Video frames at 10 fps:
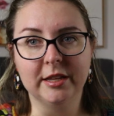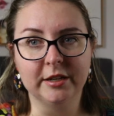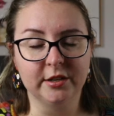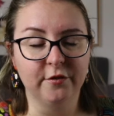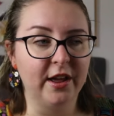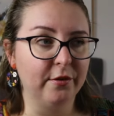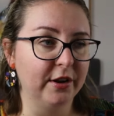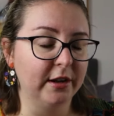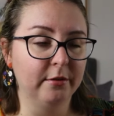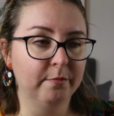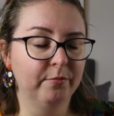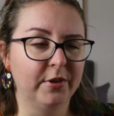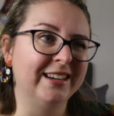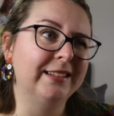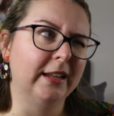link to the fanfic.
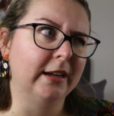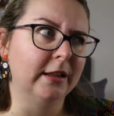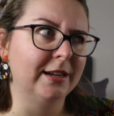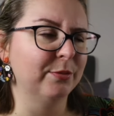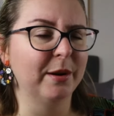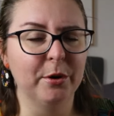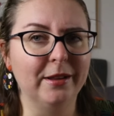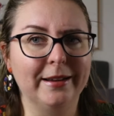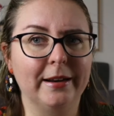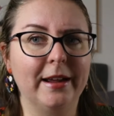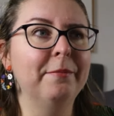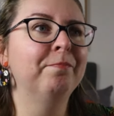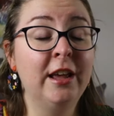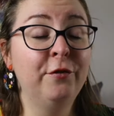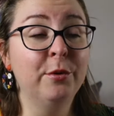I did link it last week, but I'll link it again.
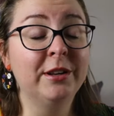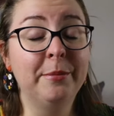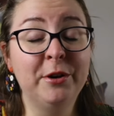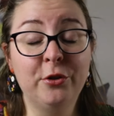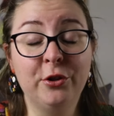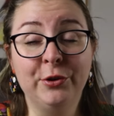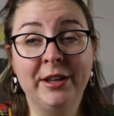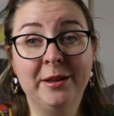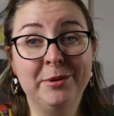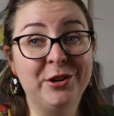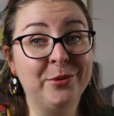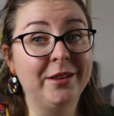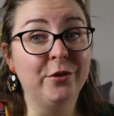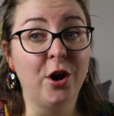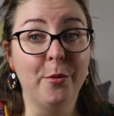If you want to let me know that you're here but you don't want
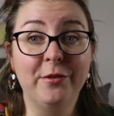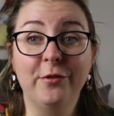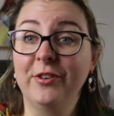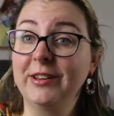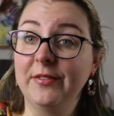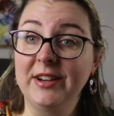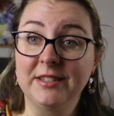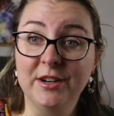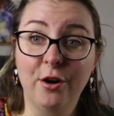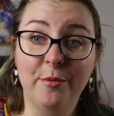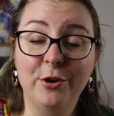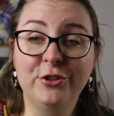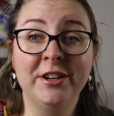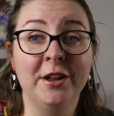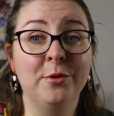to leave a comment, feel free to leave a star
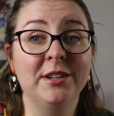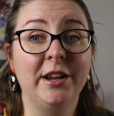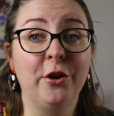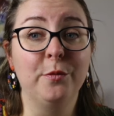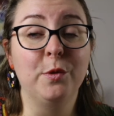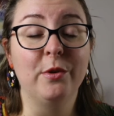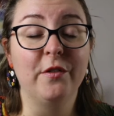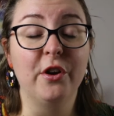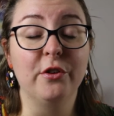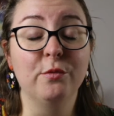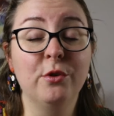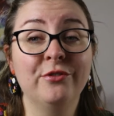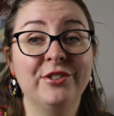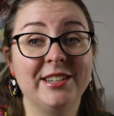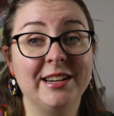emoji. Otherwise, I hope that wherever you are in the
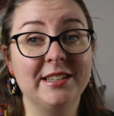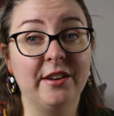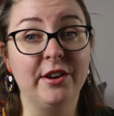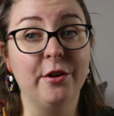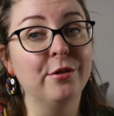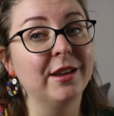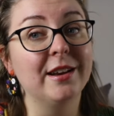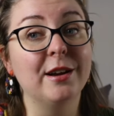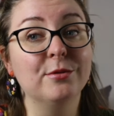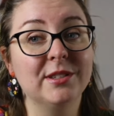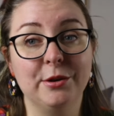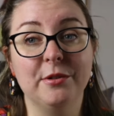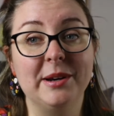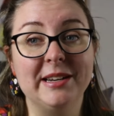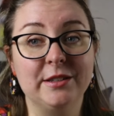world, you're staying safe and healthy, and I will see you
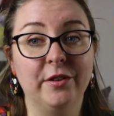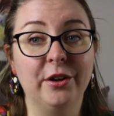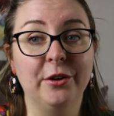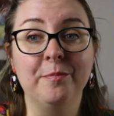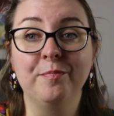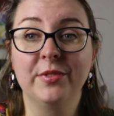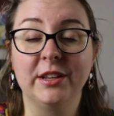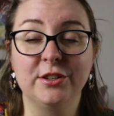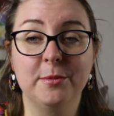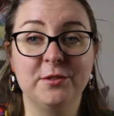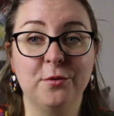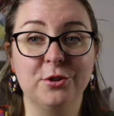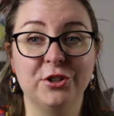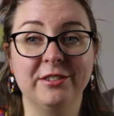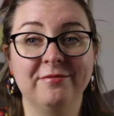in my next video. Thanks so much for
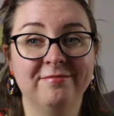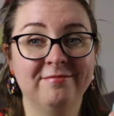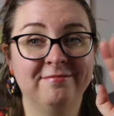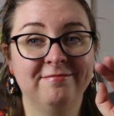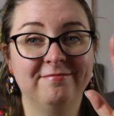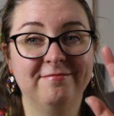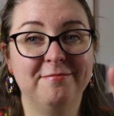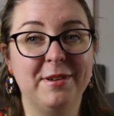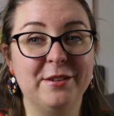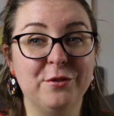watching. Bye,